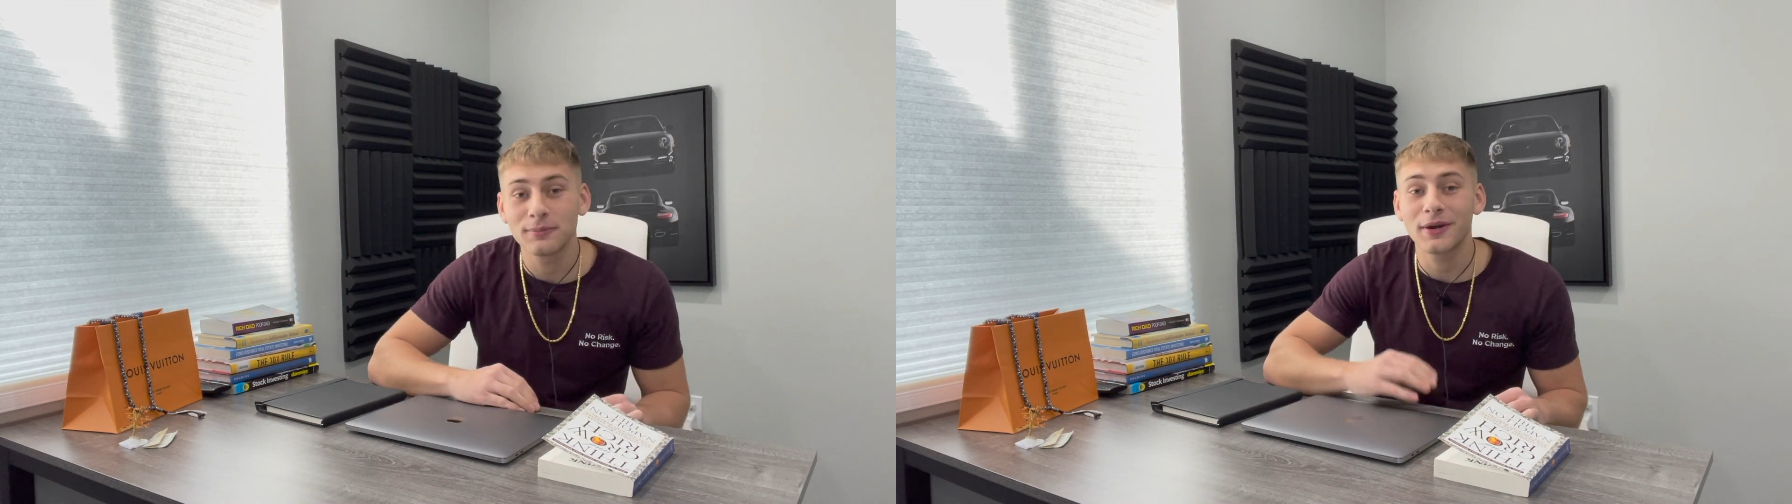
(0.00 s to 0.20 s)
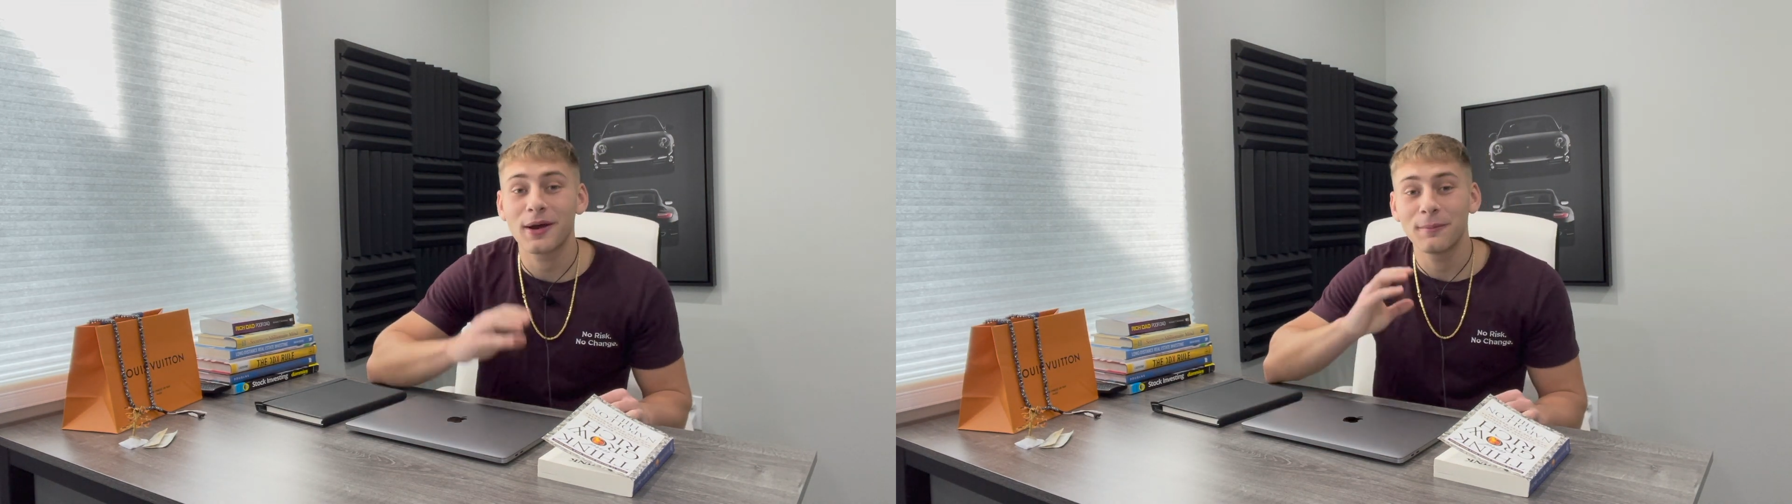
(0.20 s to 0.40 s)

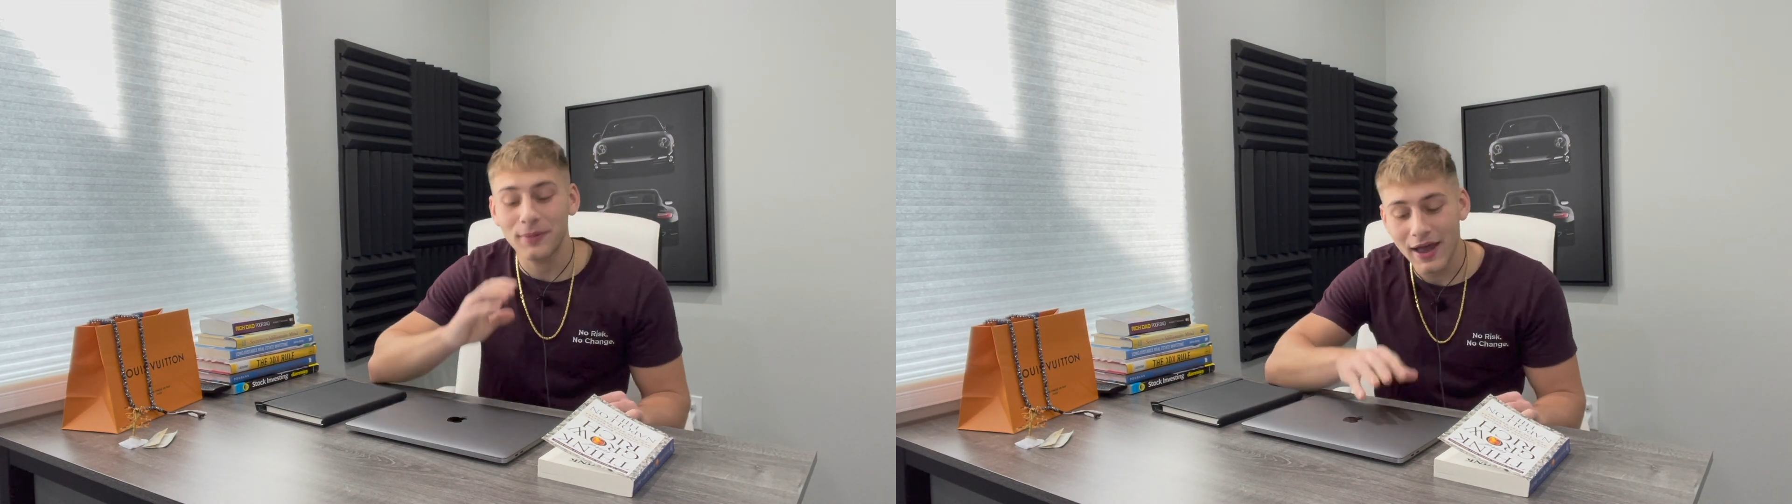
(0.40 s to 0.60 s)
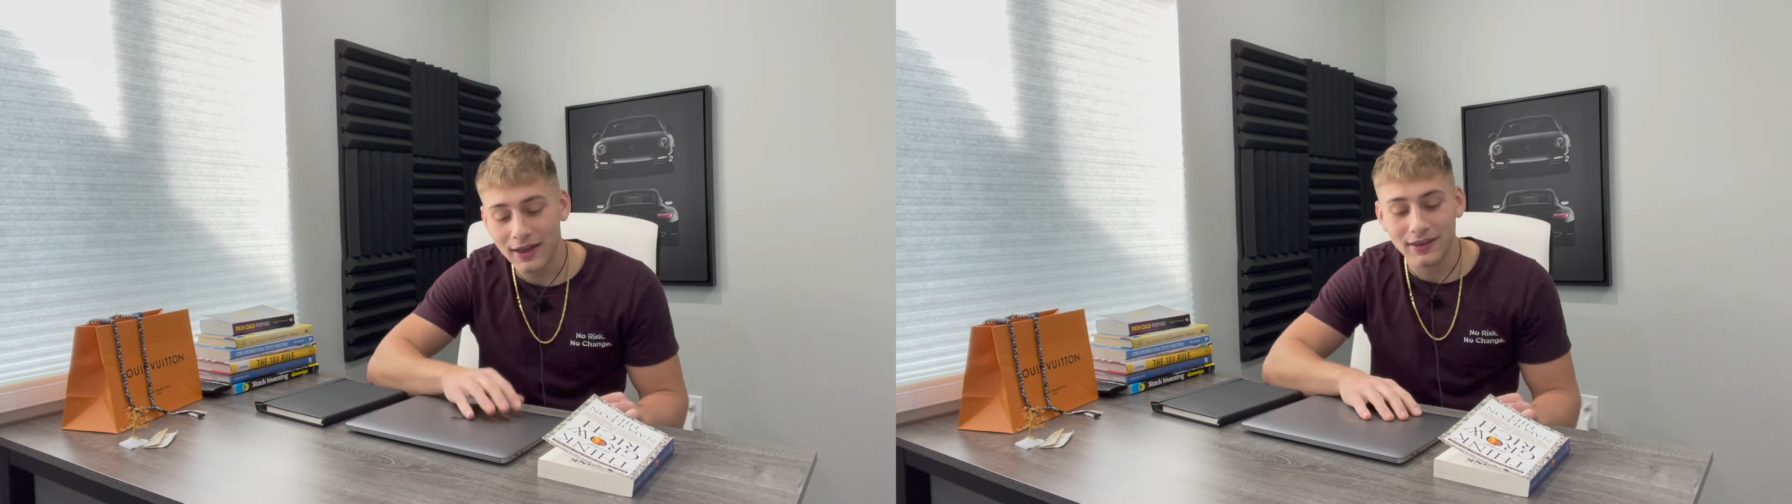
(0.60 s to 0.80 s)
but I'm
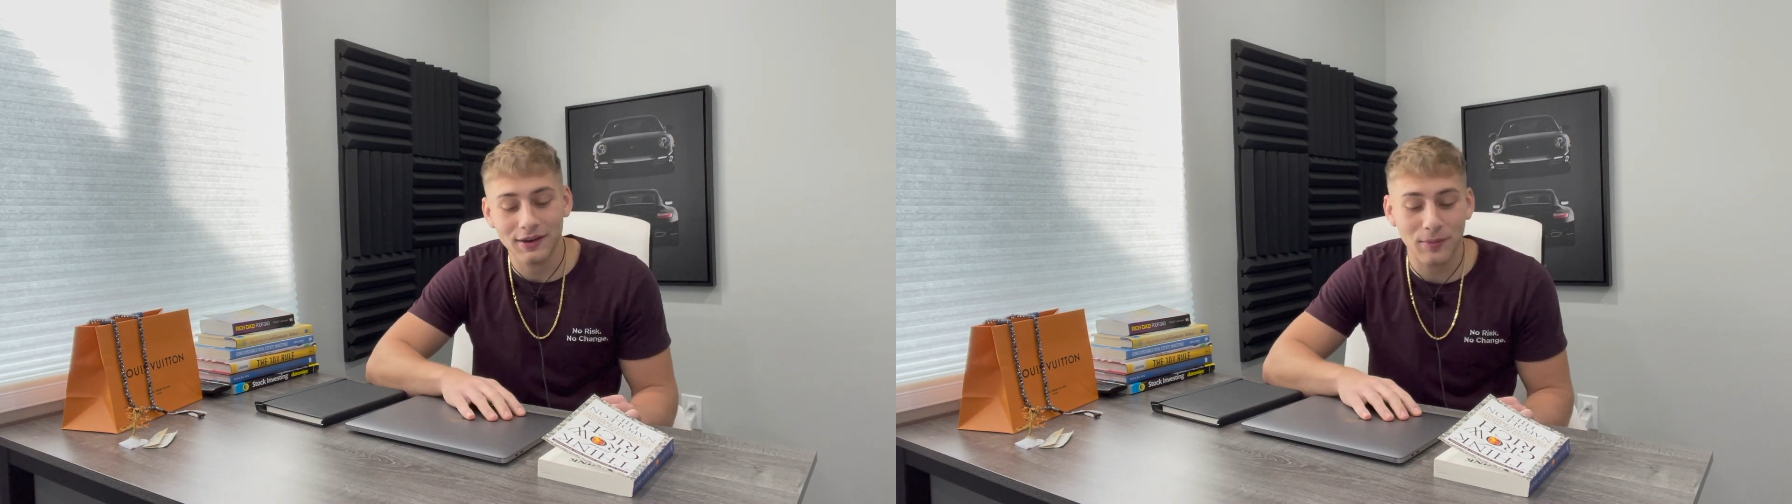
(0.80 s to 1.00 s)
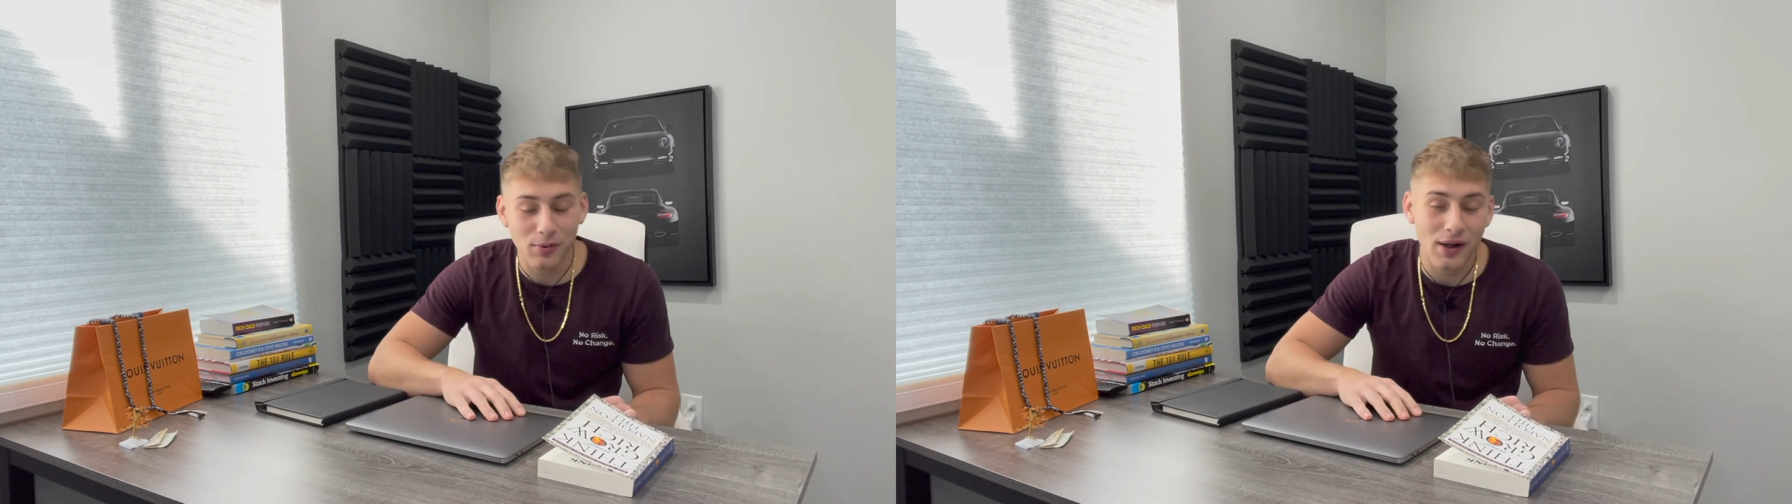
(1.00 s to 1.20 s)
back
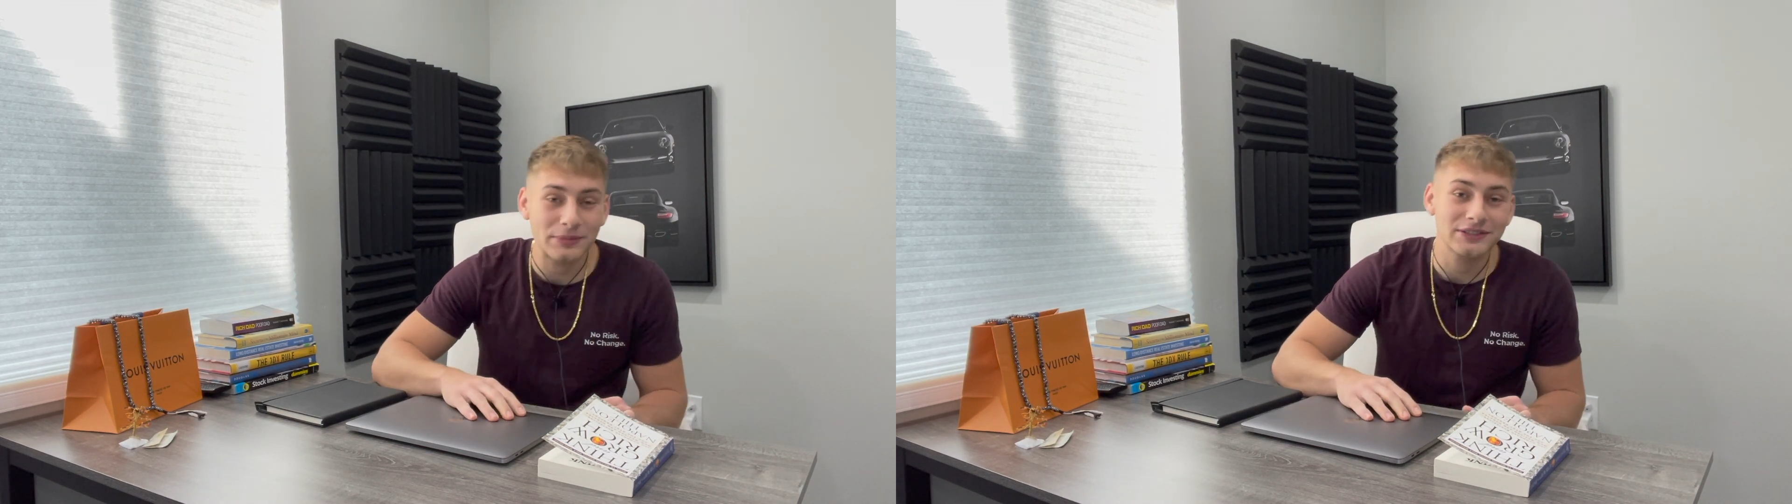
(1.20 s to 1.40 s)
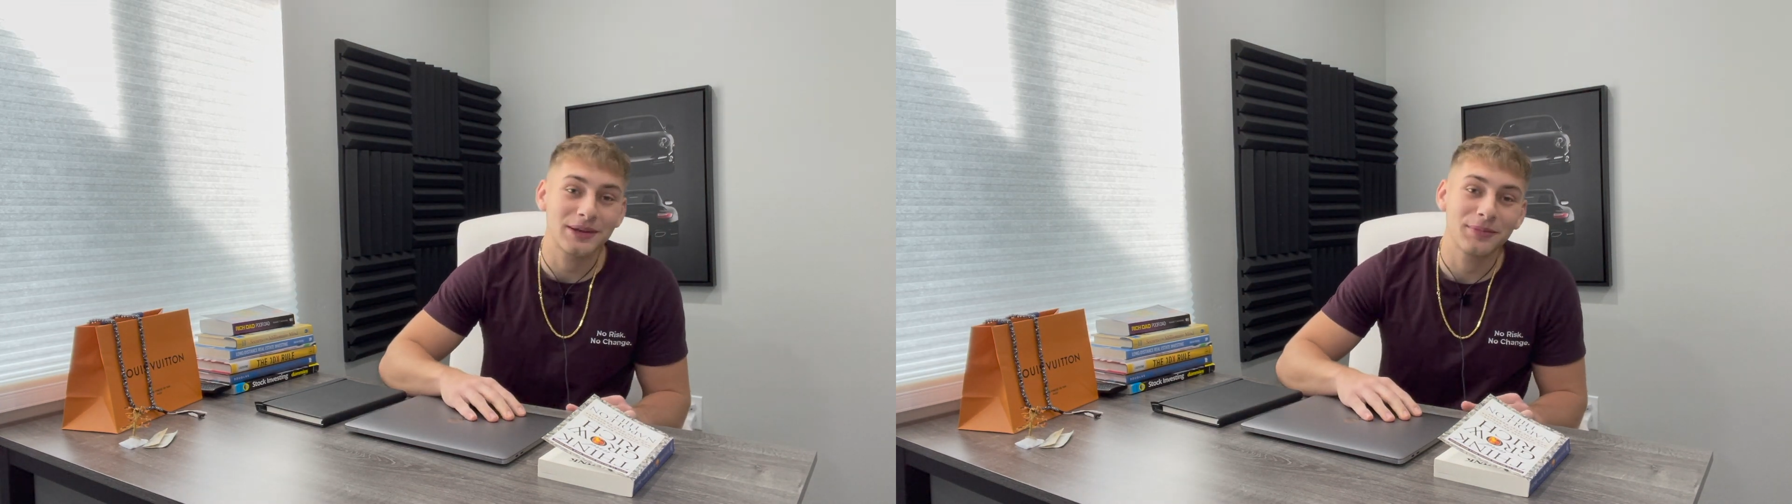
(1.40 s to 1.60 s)
and I promise